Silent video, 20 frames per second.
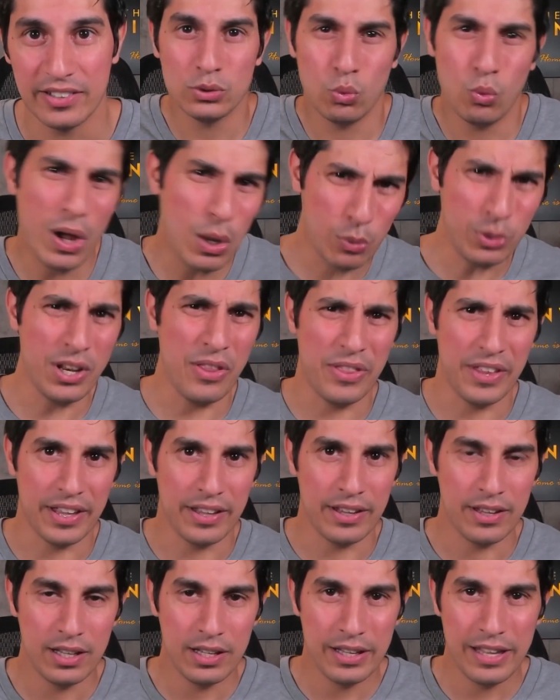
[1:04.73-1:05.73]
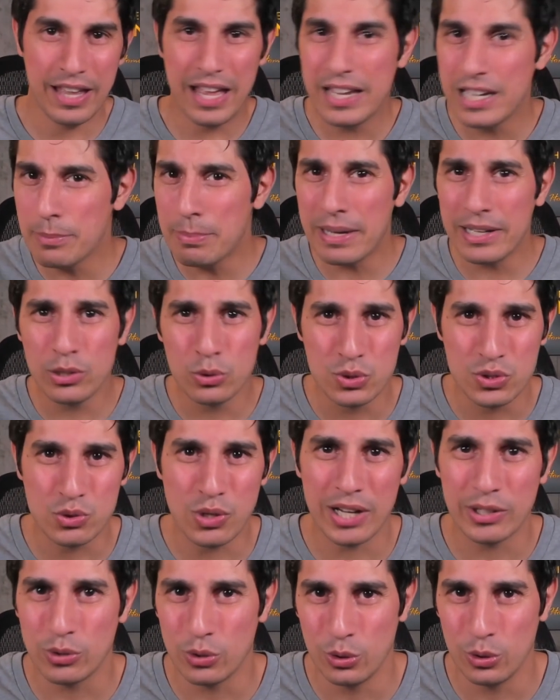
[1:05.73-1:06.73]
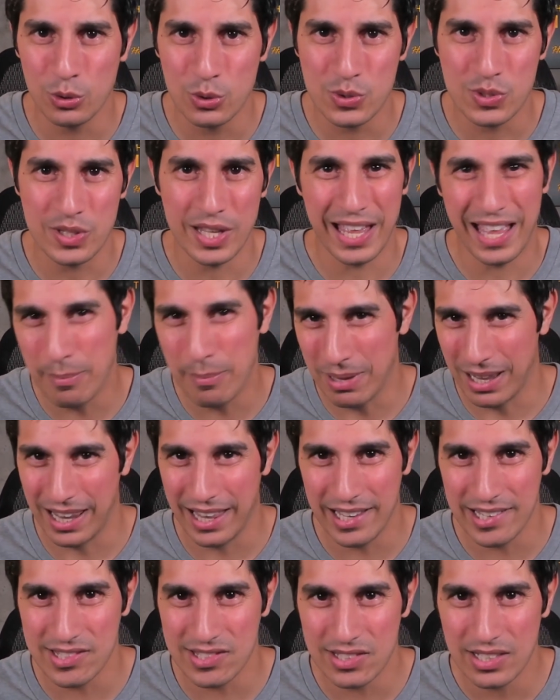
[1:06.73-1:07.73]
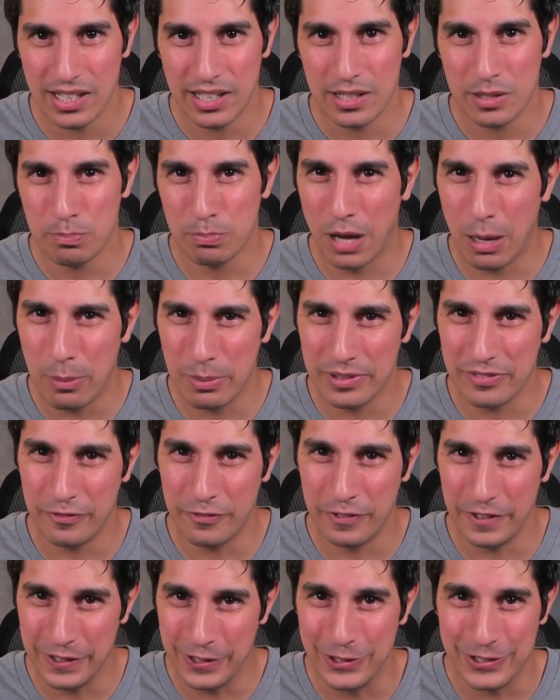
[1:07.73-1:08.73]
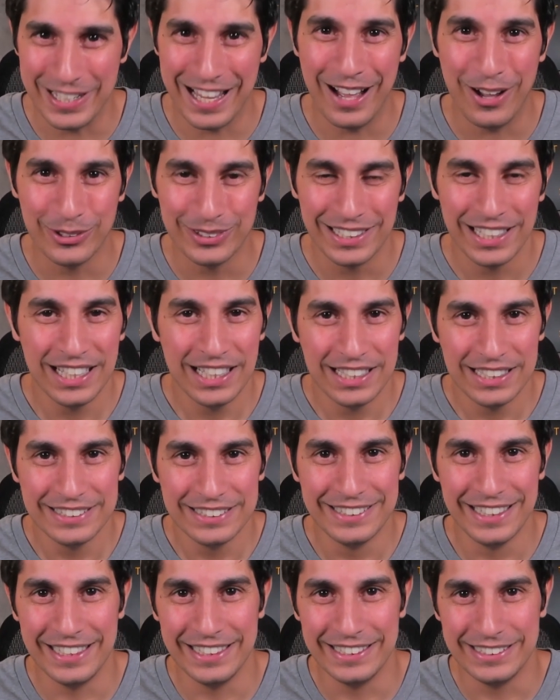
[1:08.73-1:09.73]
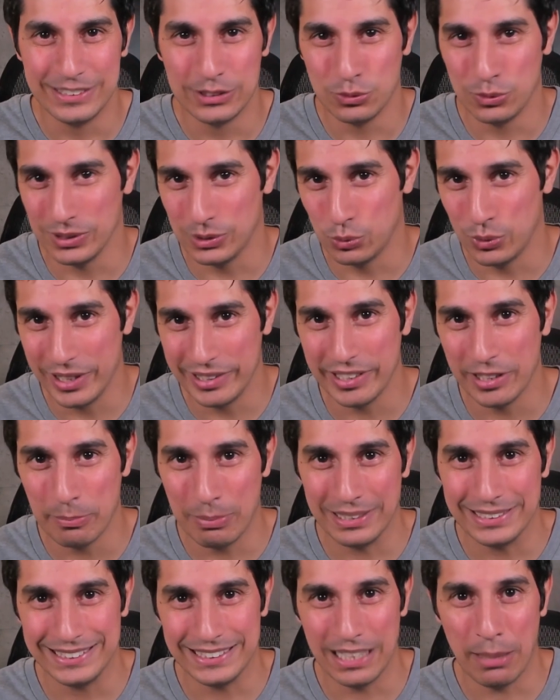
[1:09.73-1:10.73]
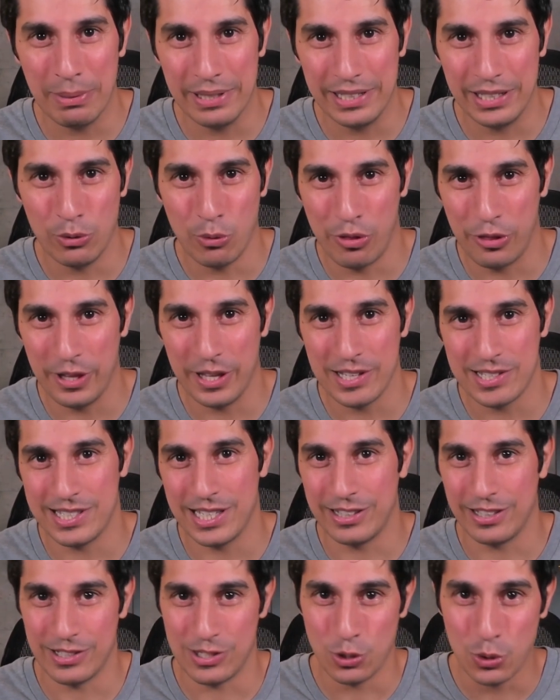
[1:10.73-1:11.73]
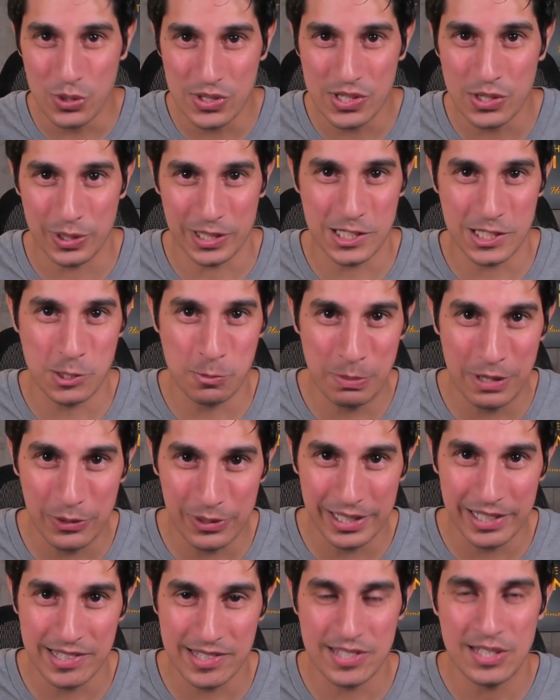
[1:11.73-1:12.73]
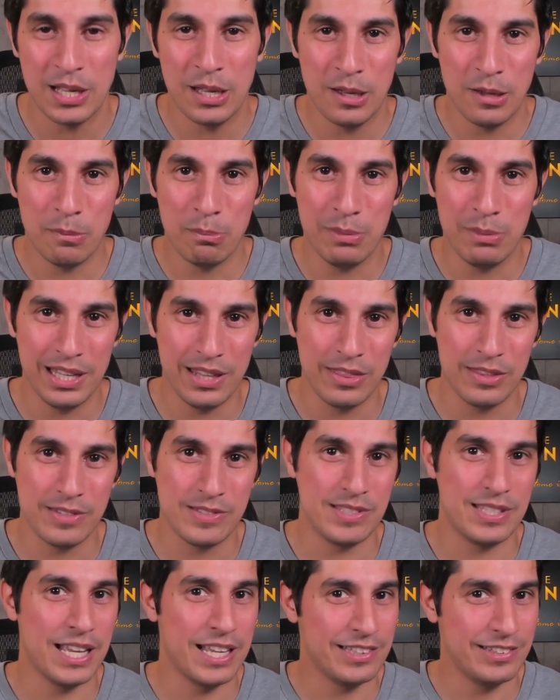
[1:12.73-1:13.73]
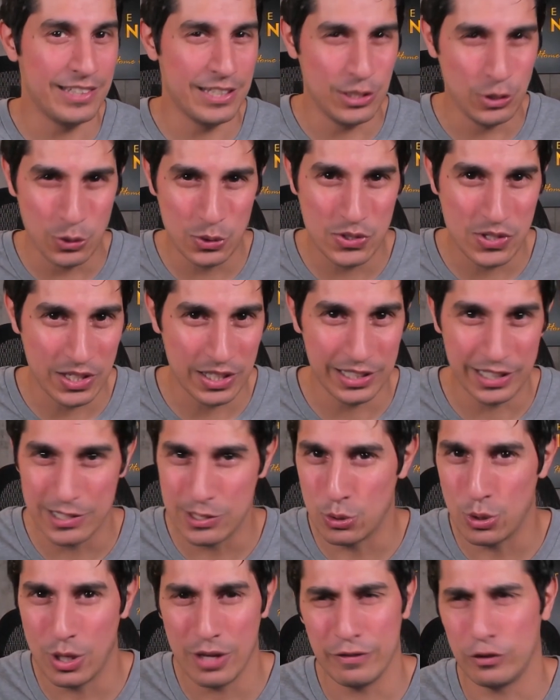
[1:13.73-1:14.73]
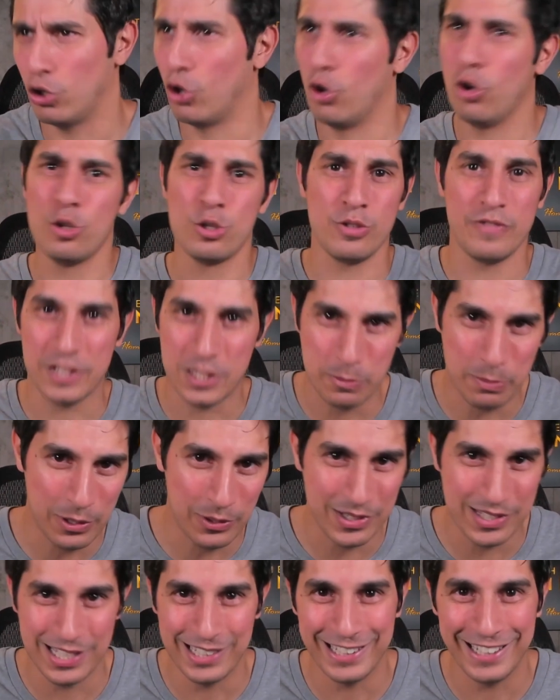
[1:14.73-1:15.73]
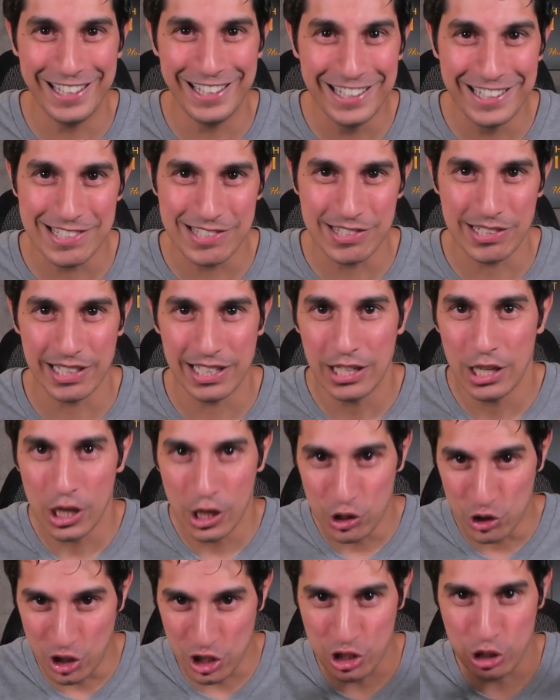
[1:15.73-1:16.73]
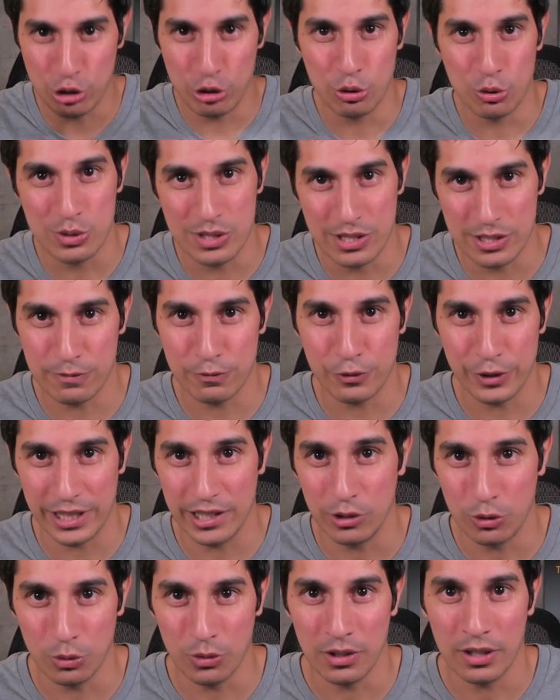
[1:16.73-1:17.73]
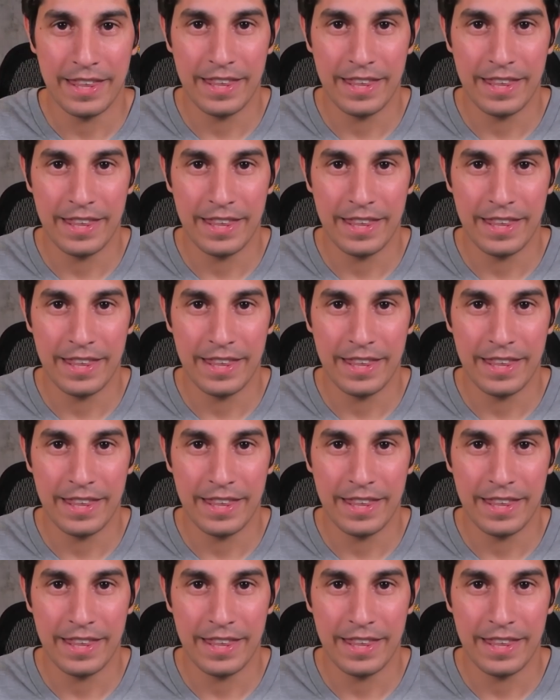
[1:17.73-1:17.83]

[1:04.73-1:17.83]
Why wouldn't they? Anybody who's tried to use the MLS probably figured out that it was written by somebody who thinks that the user experience means that the user needs to have tons of experience in the industry just to use this freaking tool.